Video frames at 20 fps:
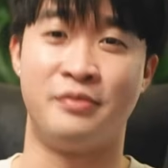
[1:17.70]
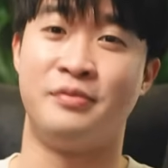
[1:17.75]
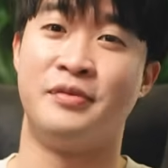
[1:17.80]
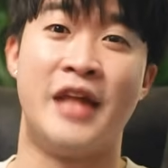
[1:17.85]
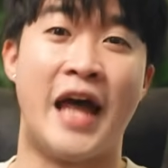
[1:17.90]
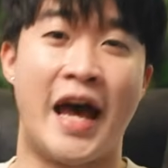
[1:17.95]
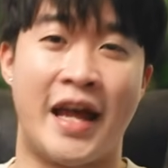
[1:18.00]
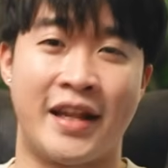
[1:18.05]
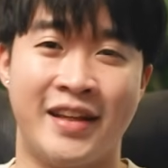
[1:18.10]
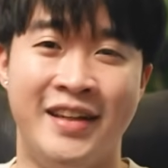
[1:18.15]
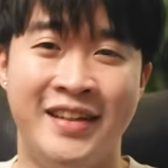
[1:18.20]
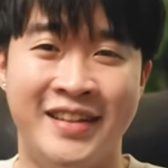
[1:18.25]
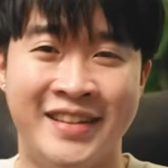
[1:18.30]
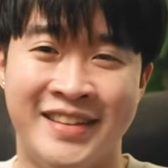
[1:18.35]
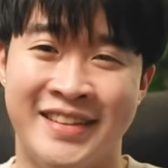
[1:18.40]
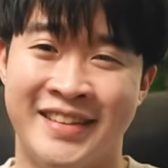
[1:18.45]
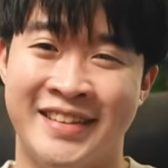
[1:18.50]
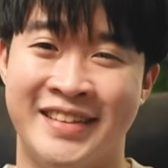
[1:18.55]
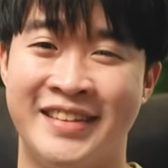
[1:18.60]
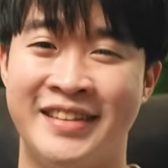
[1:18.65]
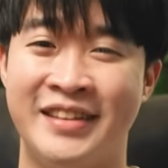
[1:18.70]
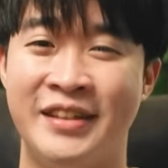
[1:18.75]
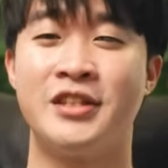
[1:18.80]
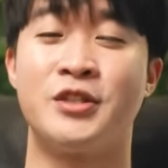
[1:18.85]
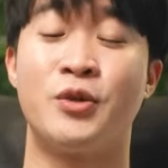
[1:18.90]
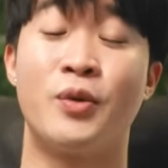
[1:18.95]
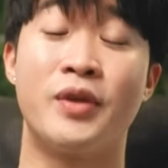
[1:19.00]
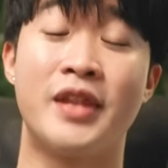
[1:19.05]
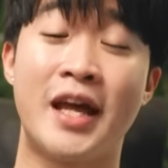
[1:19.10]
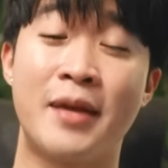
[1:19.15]
that.
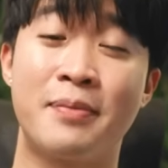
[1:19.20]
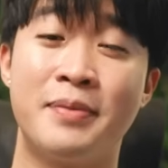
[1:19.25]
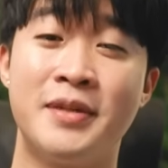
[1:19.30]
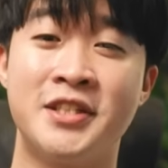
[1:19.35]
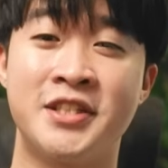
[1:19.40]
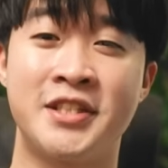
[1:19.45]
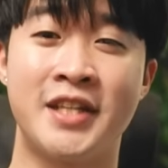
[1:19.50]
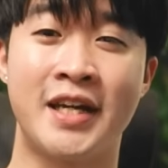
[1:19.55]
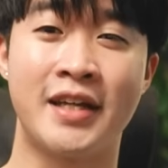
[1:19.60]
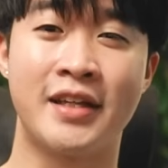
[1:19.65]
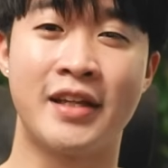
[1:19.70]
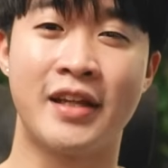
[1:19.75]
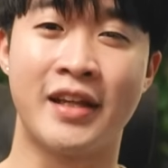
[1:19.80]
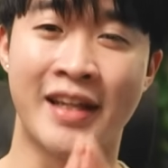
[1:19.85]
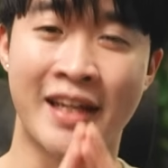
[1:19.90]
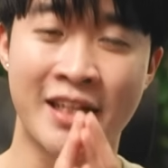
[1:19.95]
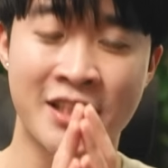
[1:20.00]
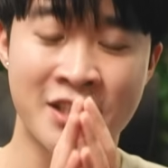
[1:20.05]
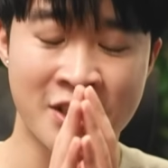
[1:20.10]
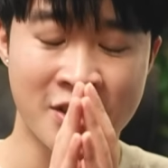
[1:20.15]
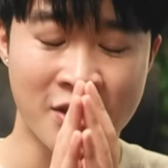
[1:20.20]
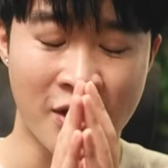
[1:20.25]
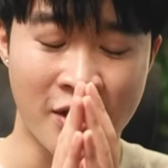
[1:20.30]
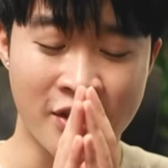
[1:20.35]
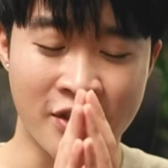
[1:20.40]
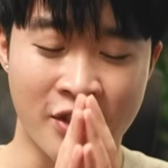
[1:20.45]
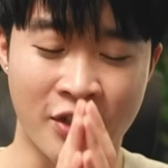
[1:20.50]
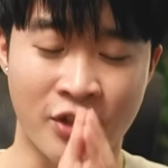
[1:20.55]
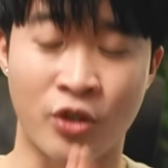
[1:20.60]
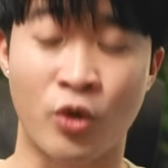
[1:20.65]
So with that being said, let's
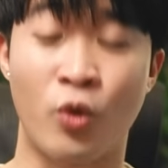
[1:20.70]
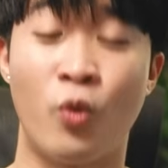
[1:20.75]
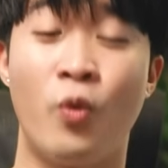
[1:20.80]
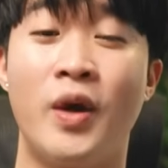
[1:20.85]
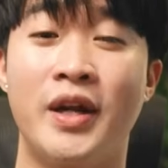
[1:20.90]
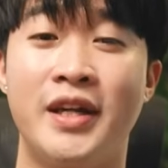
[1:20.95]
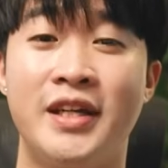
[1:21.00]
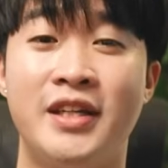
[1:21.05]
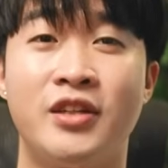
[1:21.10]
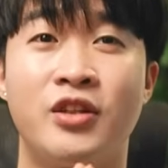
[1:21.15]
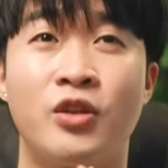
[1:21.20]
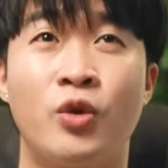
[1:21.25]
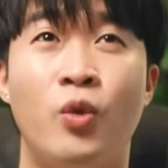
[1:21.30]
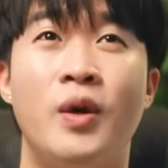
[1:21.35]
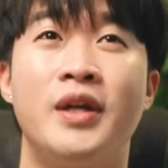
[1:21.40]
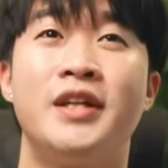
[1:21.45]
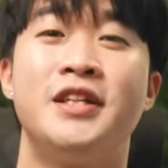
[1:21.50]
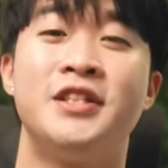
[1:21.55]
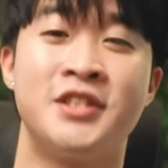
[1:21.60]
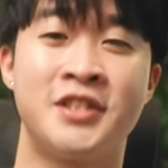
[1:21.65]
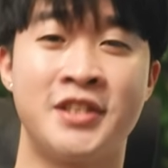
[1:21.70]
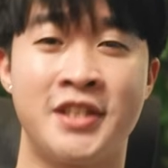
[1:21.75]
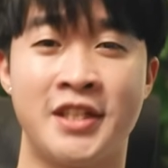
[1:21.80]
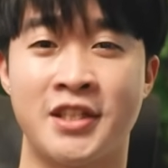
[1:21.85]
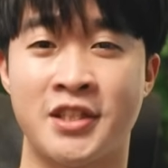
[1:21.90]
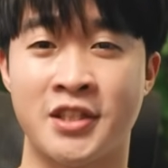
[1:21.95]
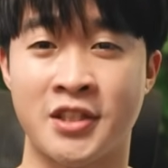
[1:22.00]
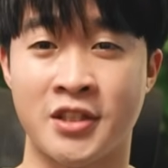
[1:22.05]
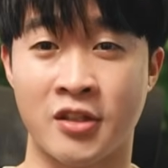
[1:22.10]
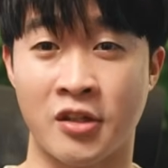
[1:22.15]
start your
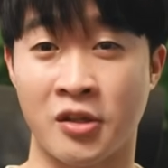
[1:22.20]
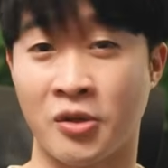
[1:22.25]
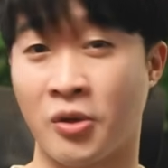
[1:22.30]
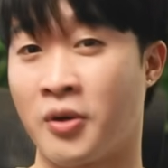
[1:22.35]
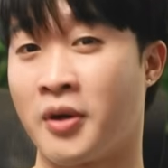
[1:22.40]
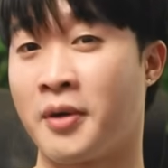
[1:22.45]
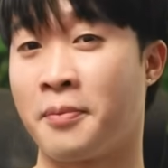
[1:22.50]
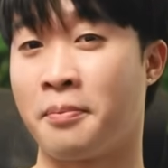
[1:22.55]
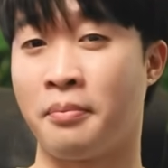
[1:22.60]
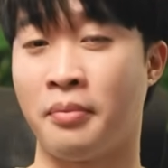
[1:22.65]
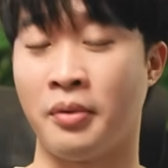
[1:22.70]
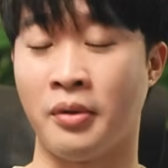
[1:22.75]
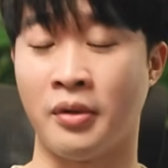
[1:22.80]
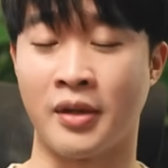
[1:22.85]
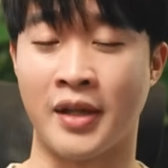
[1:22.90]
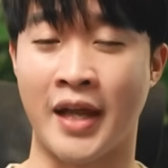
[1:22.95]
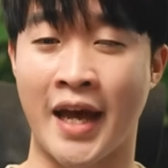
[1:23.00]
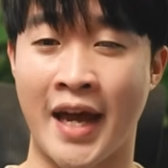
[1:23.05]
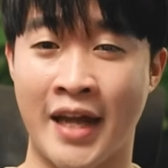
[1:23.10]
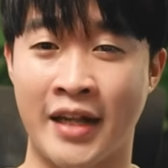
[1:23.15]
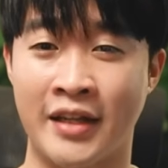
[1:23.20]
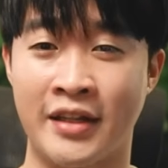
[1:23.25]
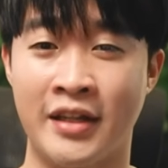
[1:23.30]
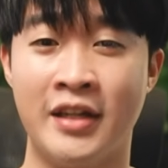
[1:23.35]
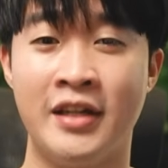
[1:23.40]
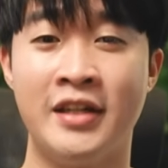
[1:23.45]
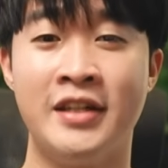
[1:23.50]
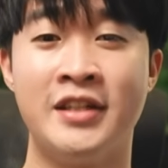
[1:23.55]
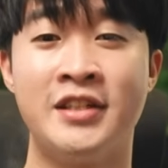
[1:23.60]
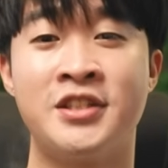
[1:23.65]
2026 glow up plan,
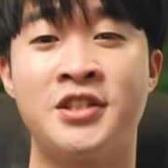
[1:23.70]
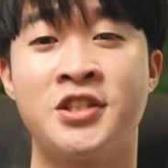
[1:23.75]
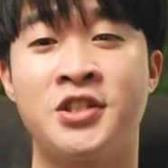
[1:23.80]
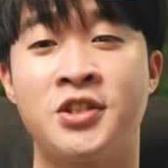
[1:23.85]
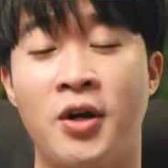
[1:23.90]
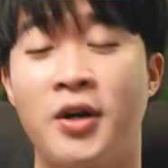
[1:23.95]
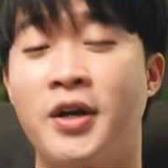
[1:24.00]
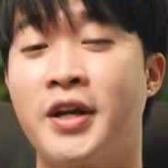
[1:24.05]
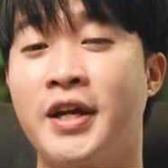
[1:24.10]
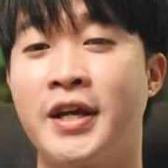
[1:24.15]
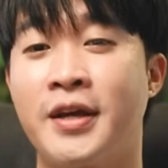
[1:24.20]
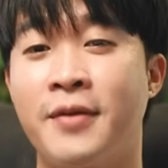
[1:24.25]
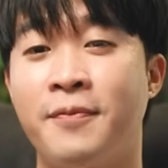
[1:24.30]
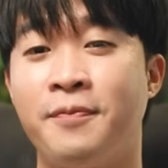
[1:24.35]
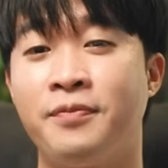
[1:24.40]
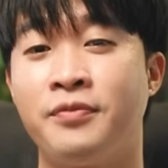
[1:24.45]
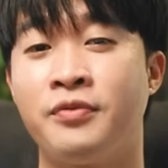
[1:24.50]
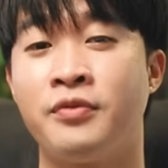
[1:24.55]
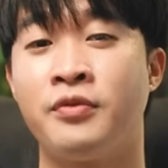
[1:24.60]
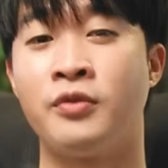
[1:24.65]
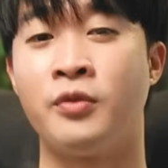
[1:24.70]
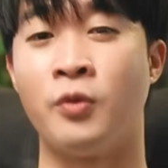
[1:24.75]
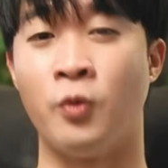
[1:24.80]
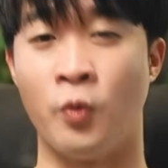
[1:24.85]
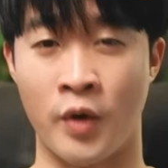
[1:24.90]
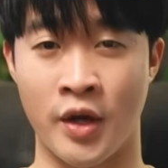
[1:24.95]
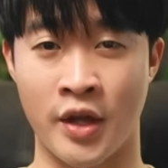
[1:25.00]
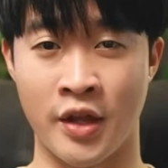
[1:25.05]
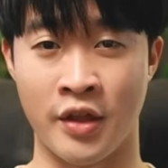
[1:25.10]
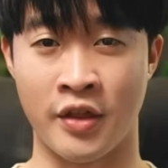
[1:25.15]
starting
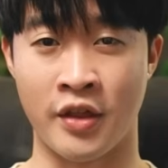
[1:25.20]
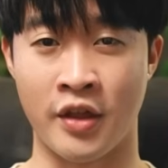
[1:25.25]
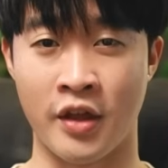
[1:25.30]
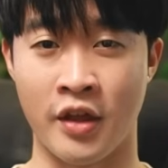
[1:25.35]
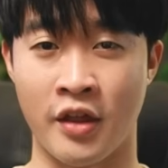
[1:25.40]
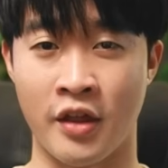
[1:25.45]
with